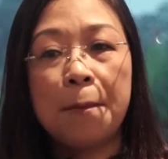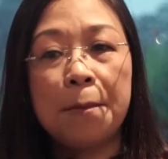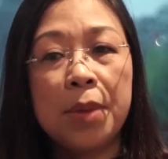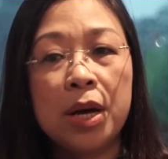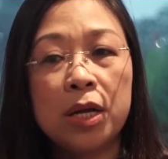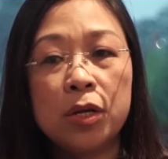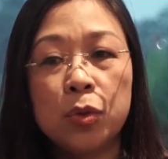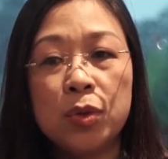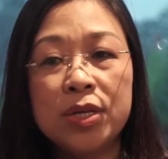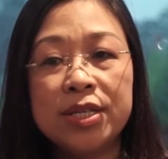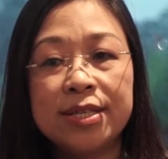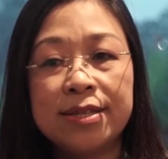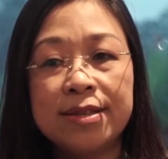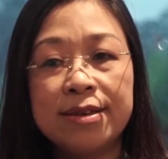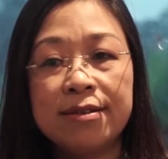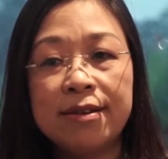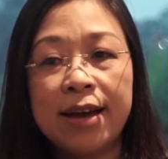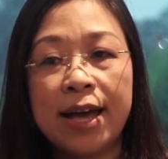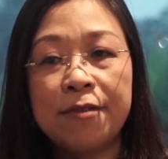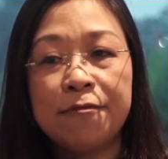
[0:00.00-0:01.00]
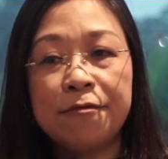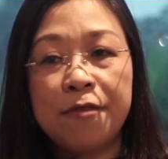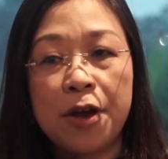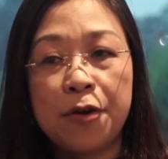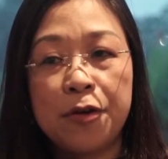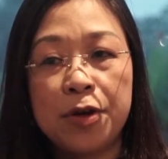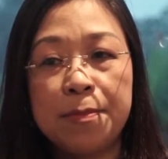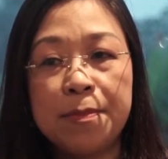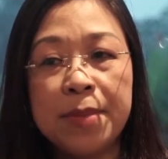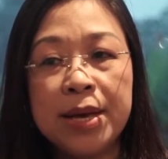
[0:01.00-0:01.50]
but we still get
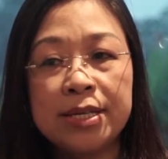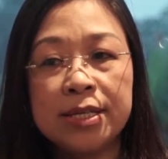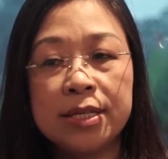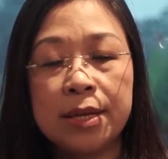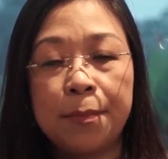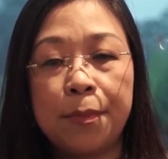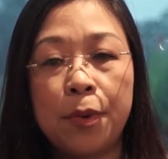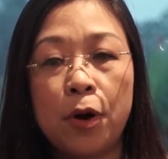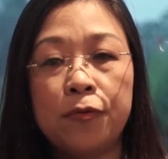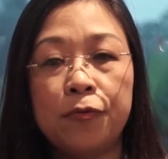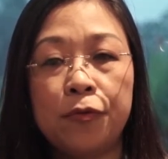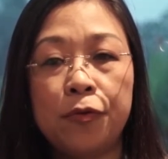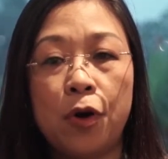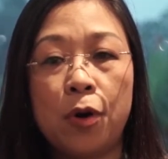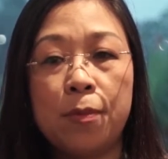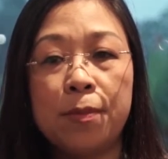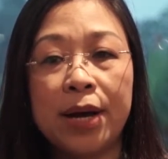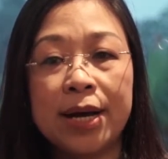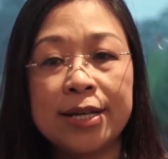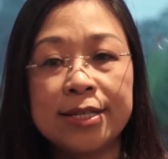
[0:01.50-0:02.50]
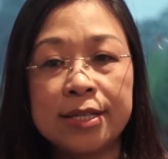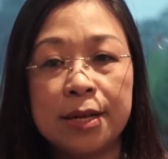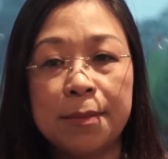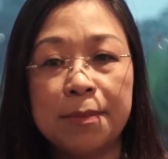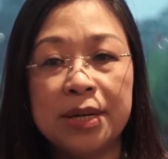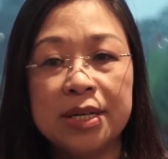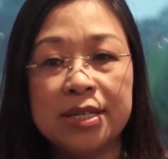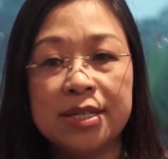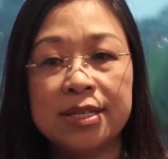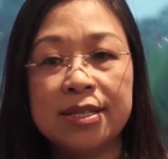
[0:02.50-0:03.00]
very big support from
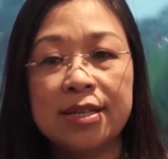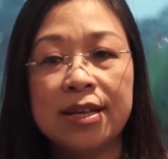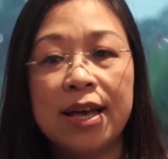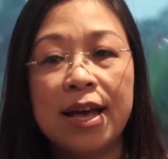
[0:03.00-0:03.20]
customers.